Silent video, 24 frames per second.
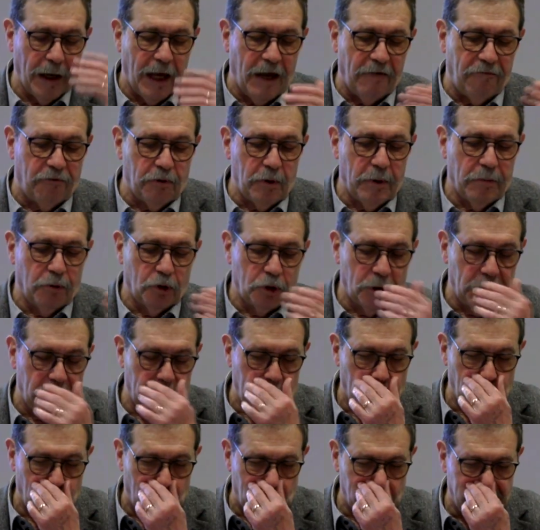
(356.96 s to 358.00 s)

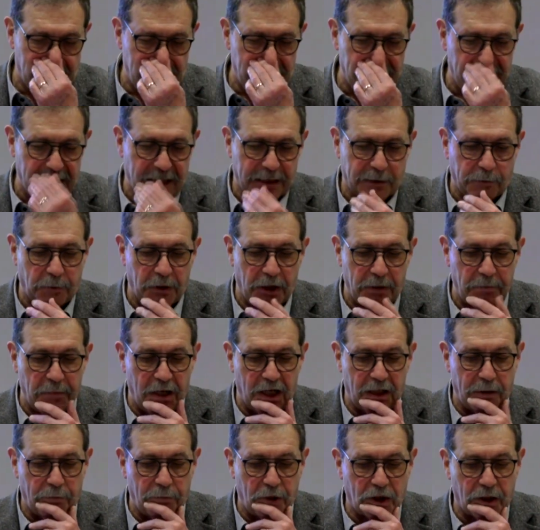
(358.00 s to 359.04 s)
Everybody knows this
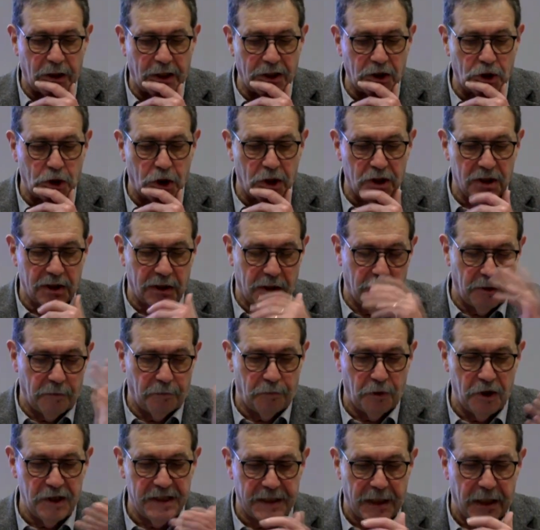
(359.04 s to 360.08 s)
experiment, but I just
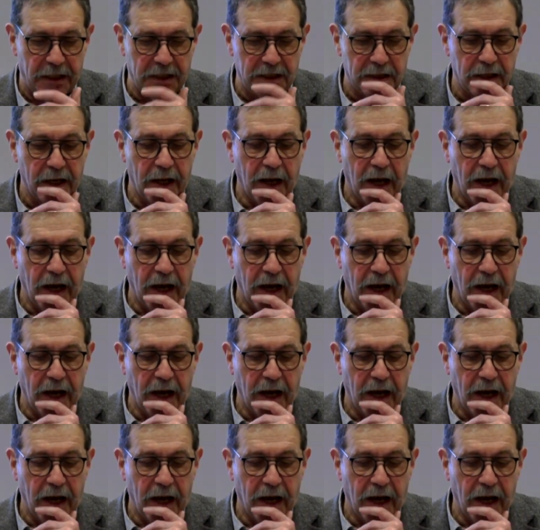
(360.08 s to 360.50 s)
precise.